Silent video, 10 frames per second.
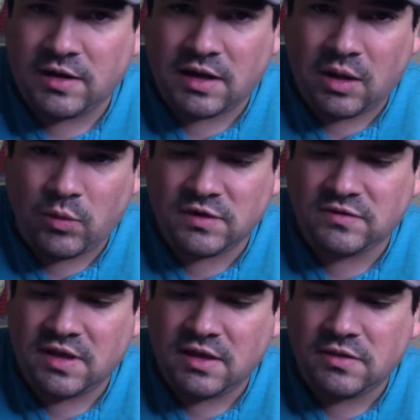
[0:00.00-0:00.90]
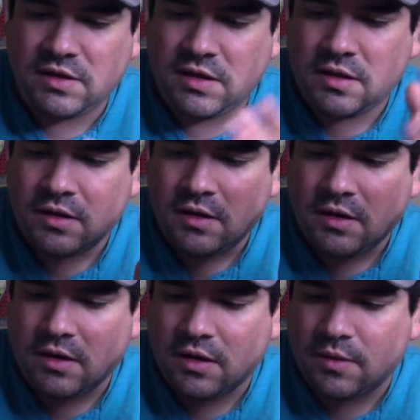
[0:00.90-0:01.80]
And I want to say the
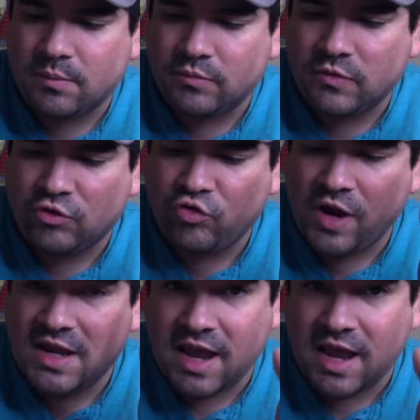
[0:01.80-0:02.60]
train